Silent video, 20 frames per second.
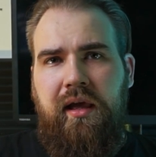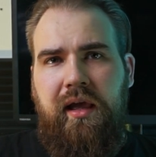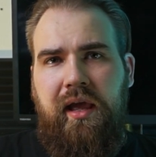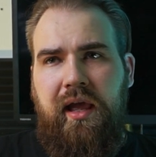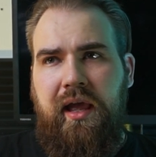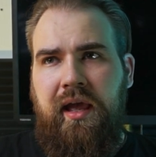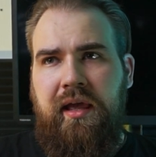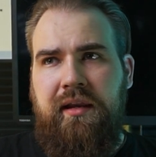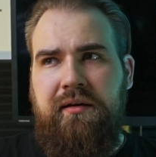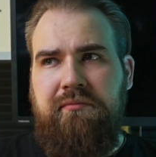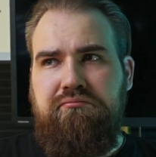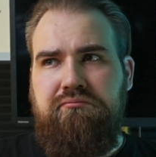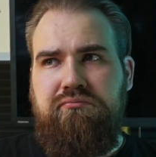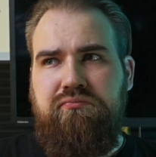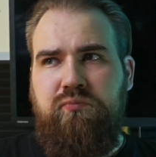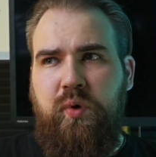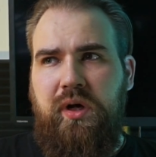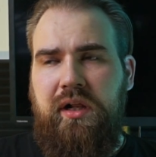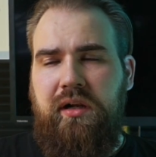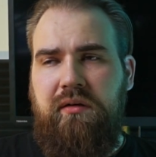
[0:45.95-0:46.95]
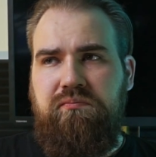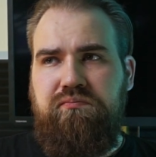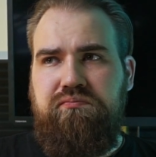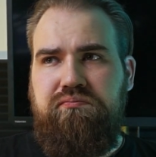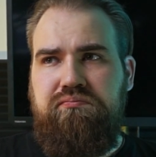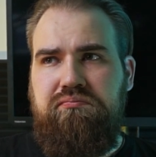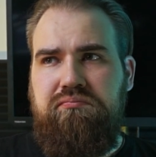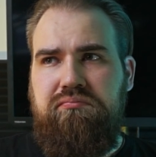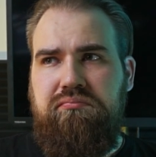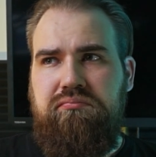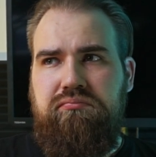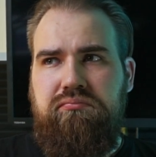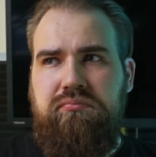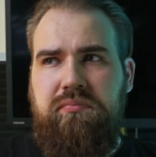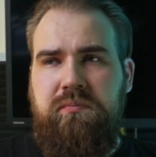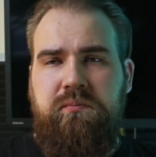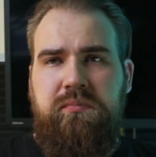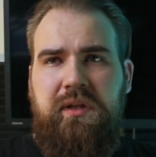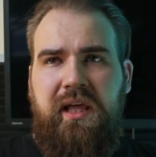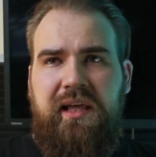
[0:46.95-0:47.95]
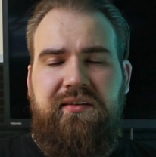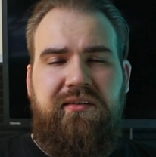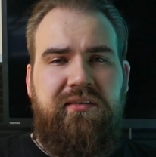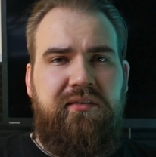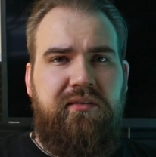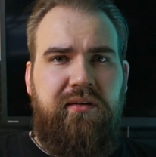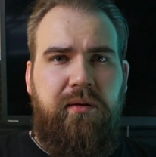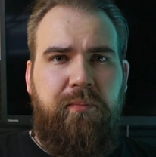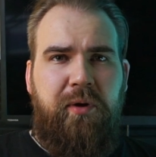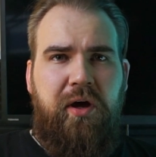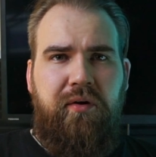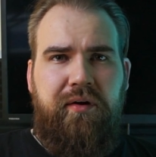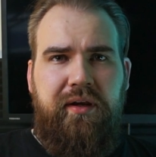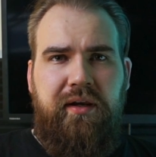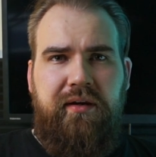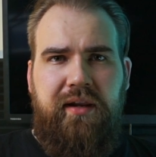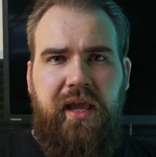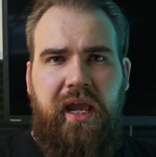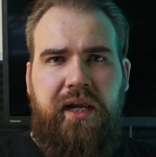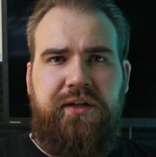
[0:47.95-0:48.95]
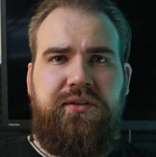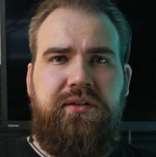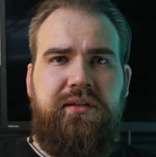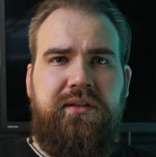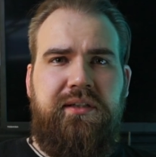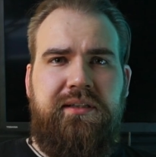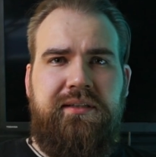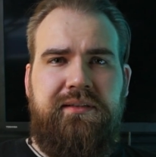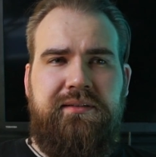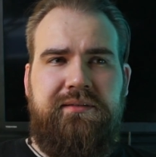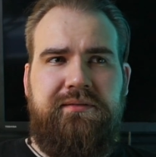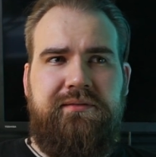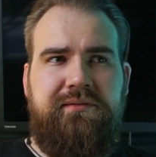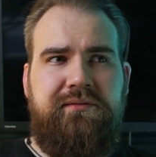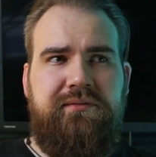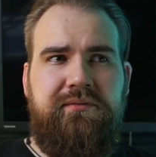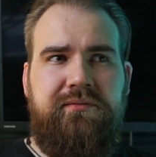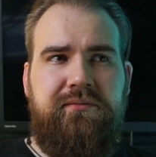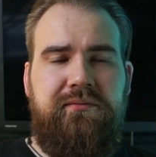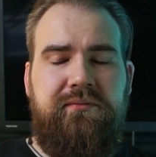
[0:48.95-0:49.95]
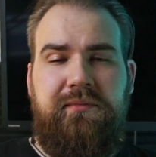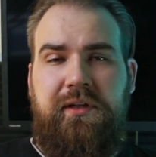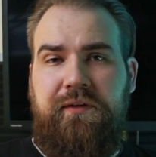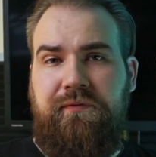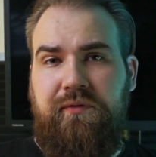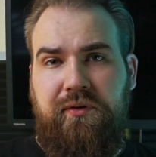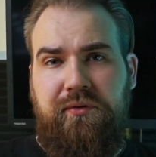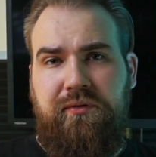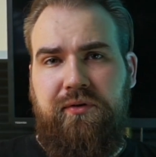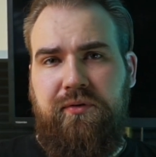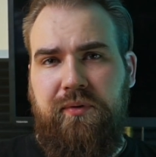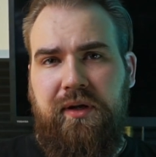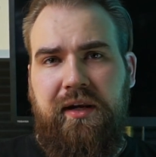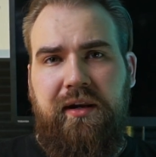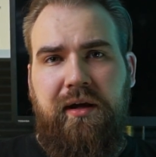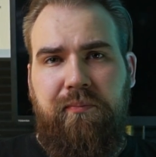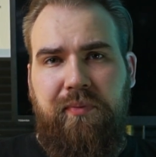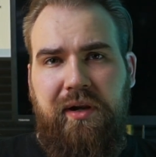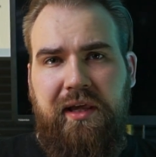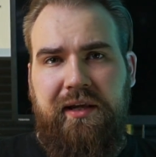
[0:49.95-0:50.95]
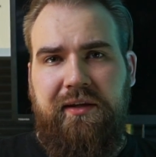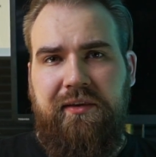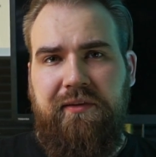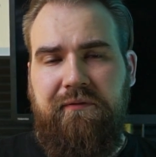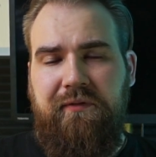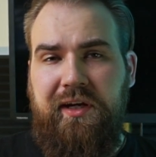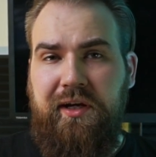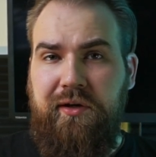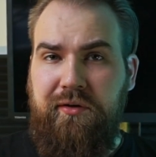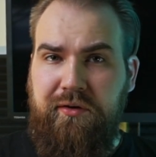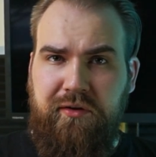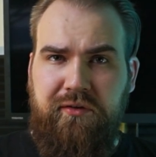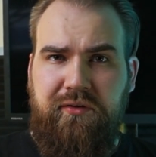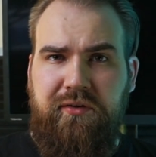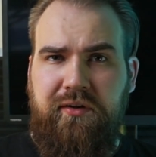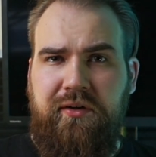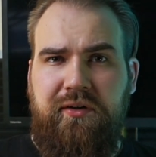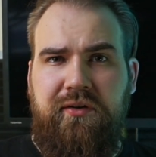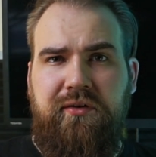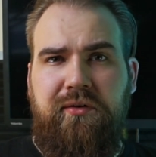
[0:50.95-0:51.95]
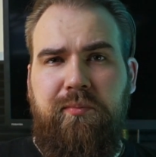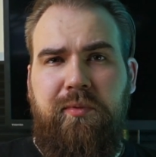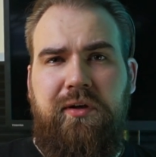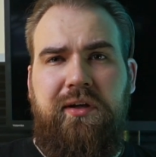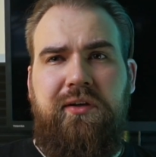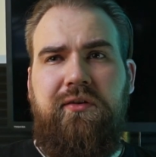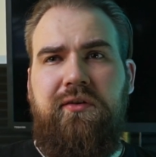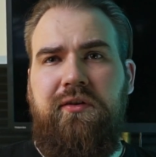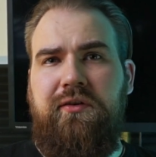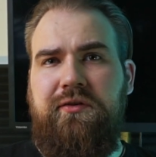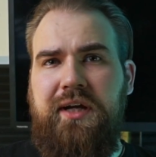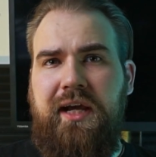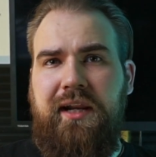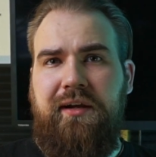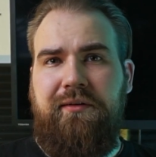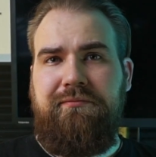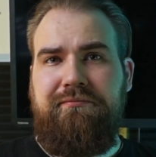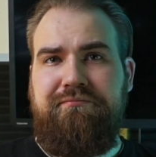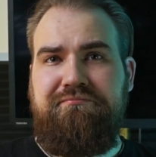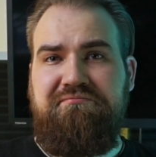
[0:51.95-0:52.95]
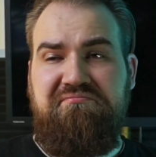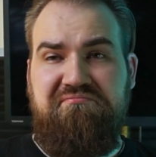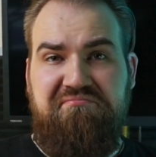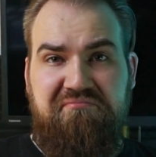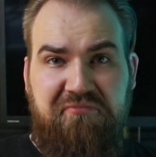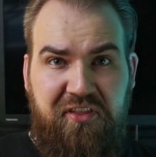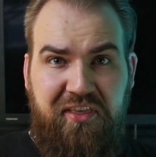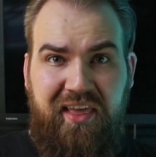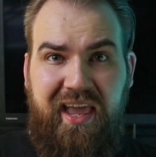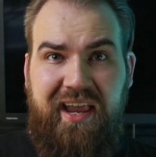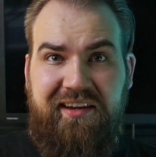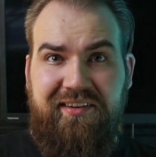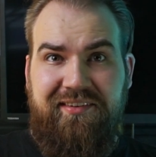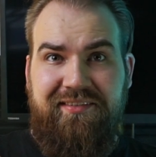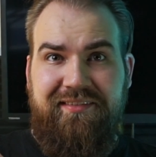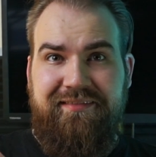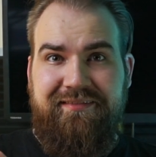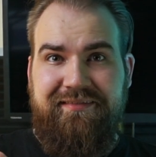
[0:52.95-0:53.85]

And well, that's about it actually. If you do end up liking the video, consider subscribing to the channel. Thanks!